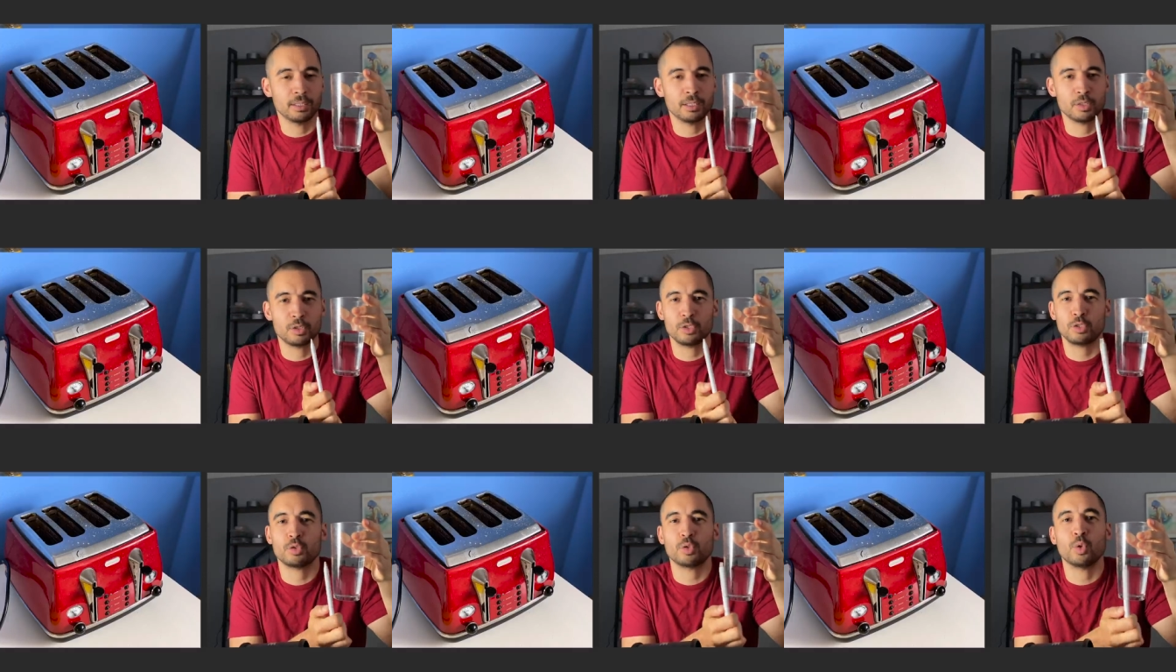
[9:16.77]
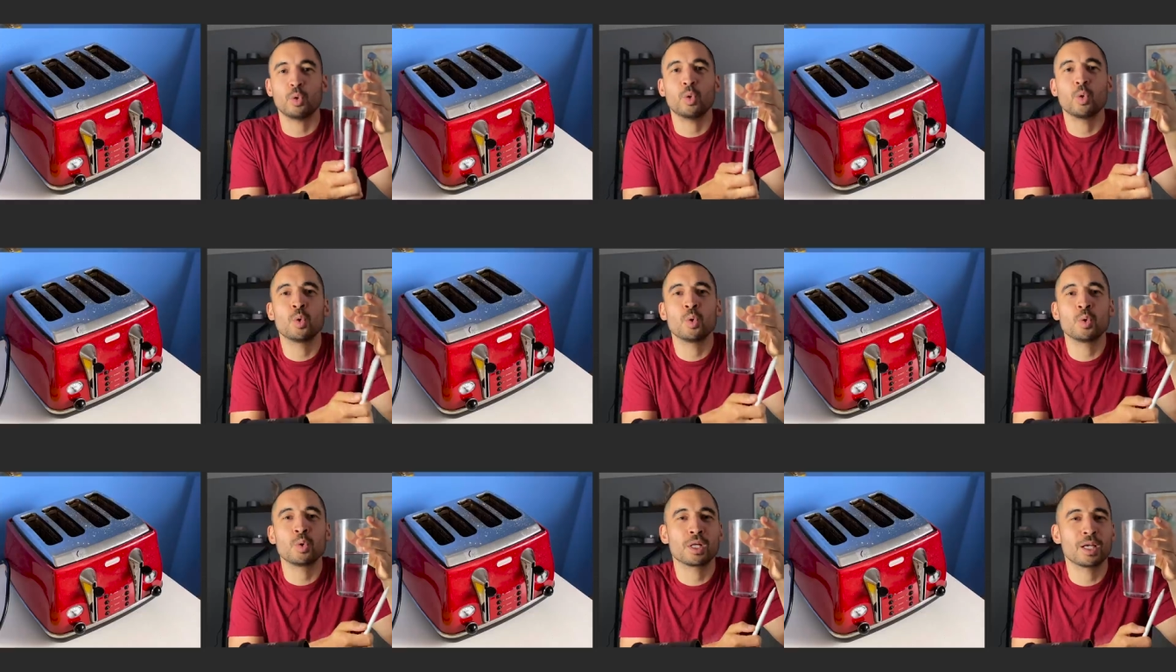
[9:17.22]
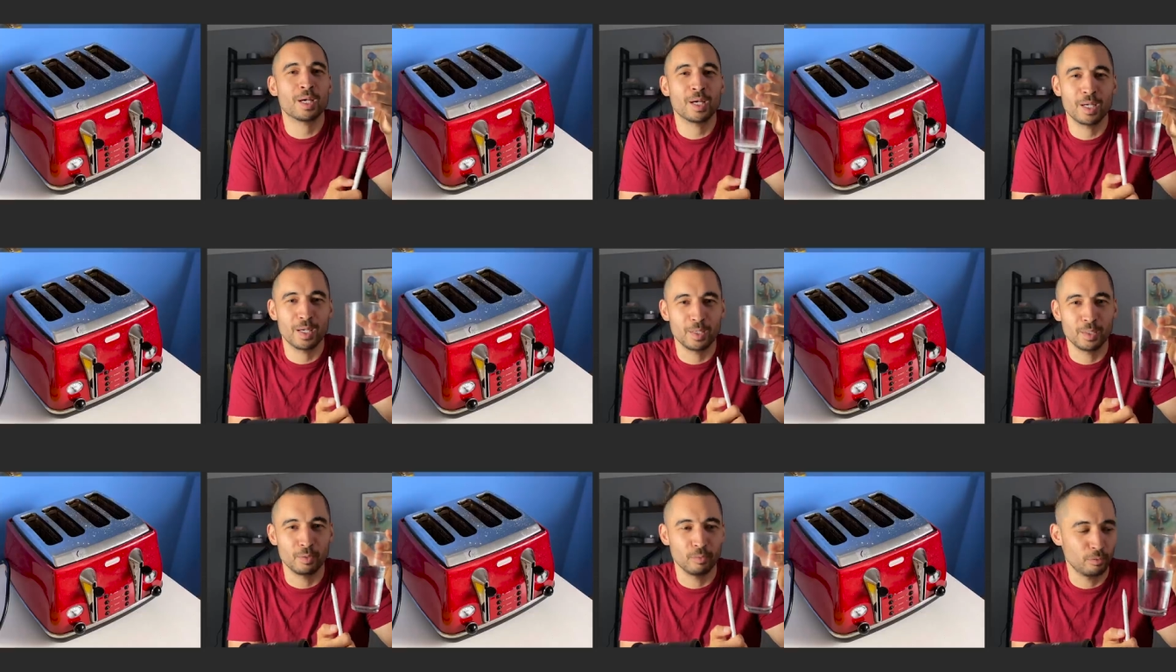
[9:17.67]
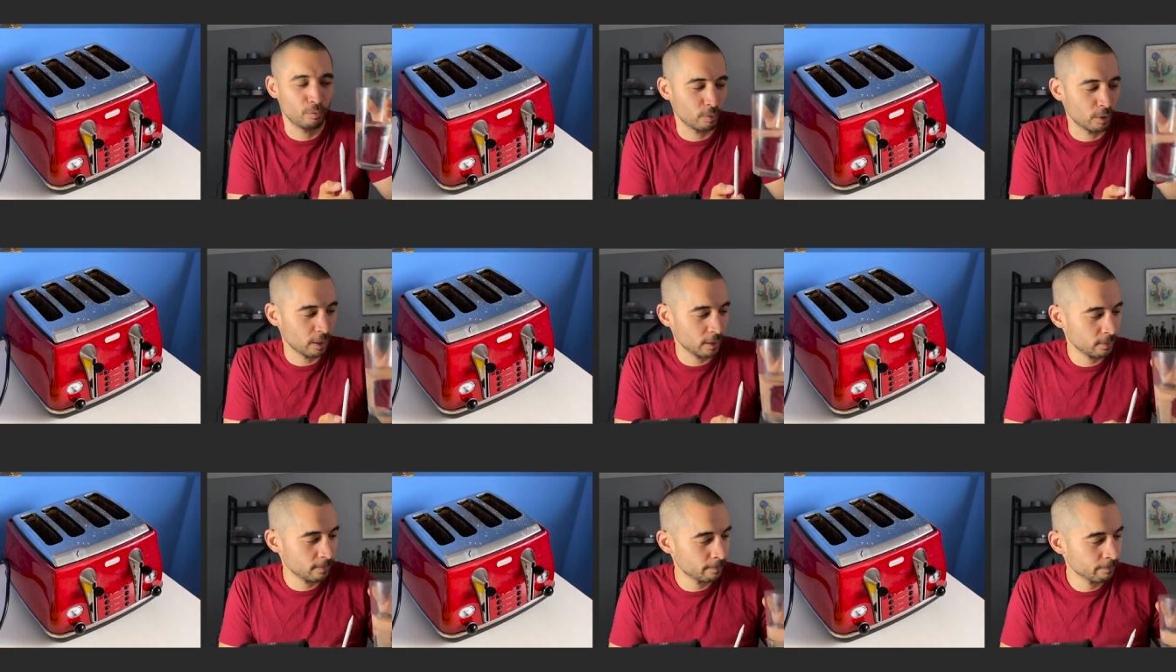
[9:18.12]
It's just all curve,
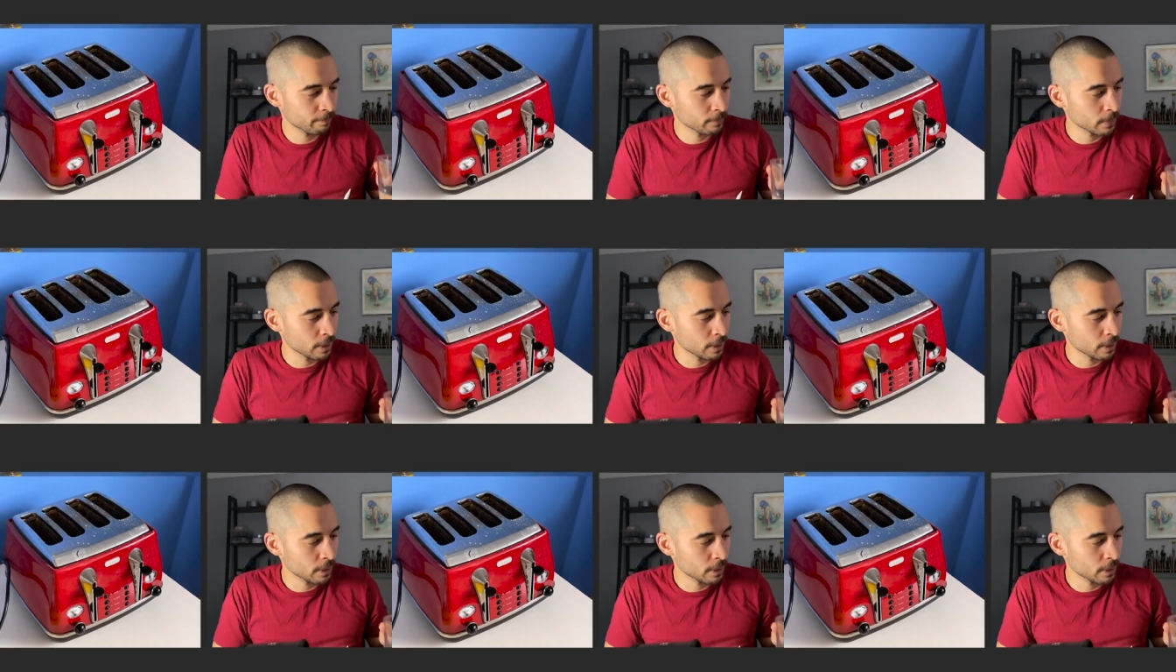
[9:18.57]
right?